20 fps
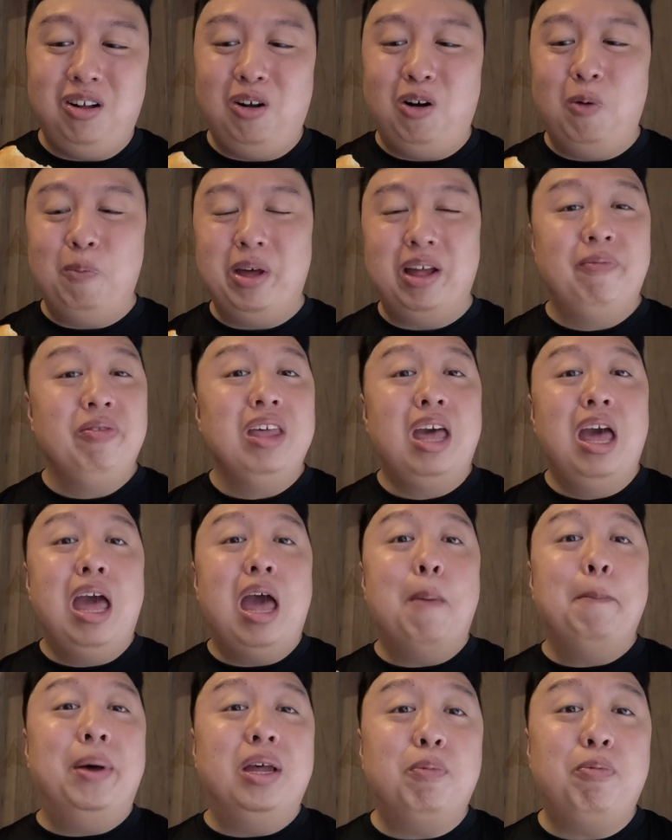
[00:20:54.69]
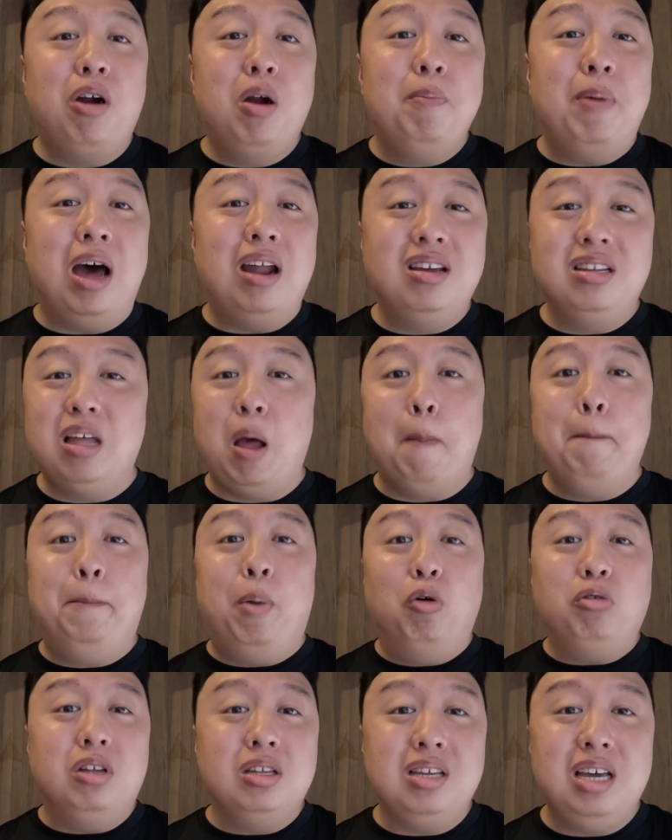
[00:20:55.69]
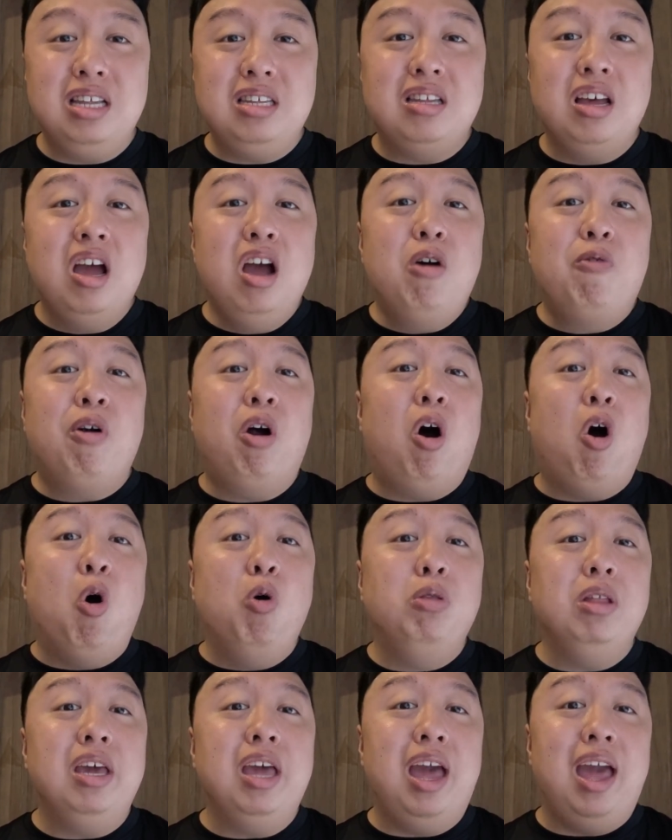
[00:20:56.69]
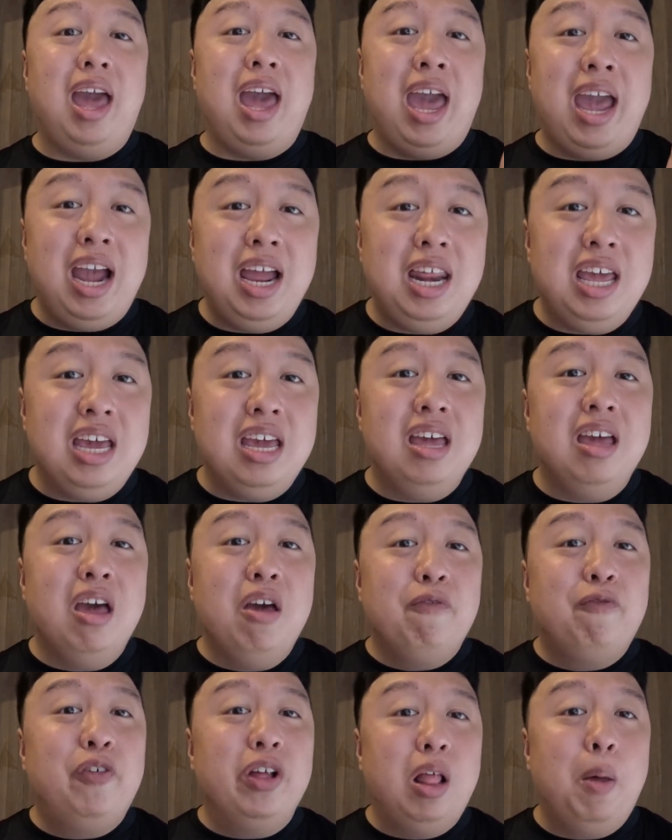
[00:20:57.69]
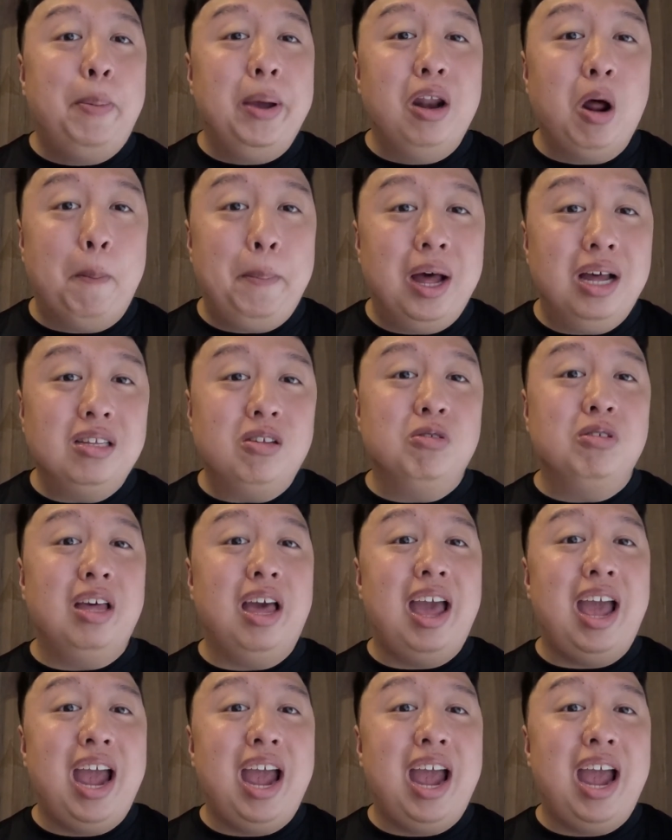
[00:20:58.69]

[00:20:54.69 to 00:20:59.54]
Oh man. And best part about it is that both of these were only 80 Filipino pesos.